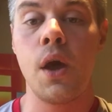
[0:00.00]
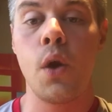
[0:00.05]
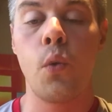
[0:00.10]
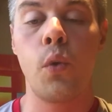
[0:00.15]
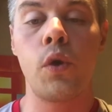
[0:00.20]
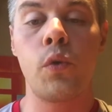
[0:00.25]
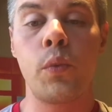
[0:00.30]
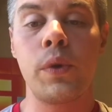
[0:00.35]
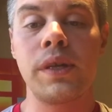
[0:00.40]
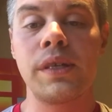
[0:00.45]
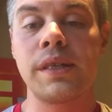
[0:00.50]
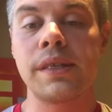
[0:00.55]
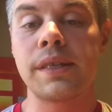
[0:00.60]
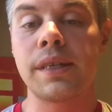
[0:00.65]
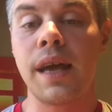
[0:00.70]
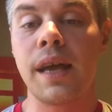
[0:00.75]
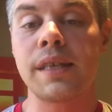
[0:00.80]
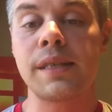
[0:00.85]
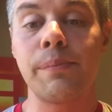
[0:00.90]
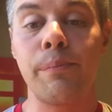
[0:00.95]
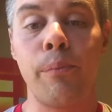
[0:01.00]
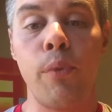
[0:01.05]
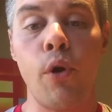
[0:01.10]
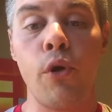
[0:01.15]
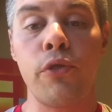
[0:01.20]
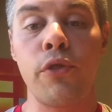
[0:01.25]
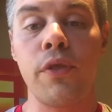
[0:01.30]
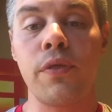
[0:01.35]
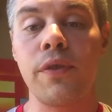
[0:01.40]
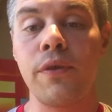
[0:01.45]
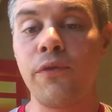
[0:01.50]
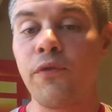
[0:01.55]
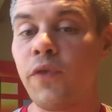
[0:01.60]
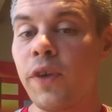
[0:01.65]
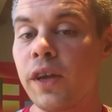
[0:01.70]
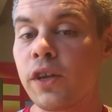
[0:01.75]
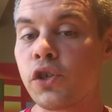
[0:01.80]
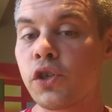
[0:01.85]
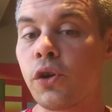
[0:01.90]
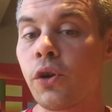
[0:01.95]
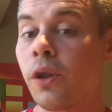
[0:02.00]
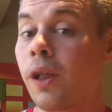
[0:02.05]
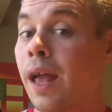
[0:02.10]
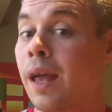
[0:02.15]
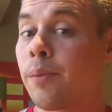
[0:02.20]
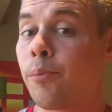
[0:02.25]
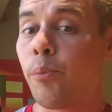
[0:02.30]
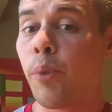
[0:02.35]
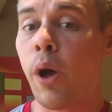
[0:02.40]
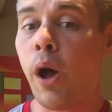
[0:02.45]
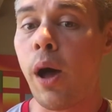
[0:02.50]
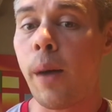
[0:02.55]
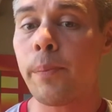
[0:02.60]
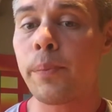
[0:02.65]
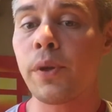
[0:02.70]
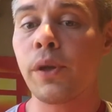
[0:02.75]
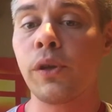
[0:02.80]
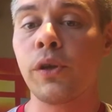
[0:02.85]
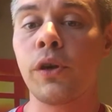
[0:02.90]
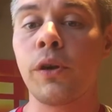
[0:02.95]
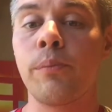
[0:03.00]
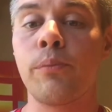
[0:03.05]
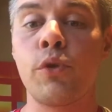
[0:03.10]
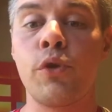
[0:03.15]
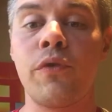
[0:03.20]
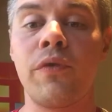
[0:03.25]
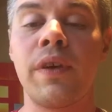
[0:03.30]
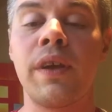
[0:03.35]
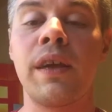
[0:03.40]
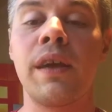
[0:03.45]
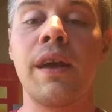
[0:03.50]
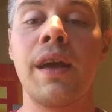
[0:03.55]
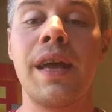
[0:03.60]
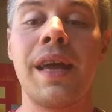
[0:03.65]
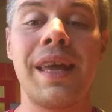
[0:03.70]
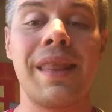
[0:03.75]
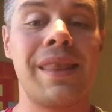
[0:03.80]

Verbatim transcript: when we discuss both the fictional and popular movie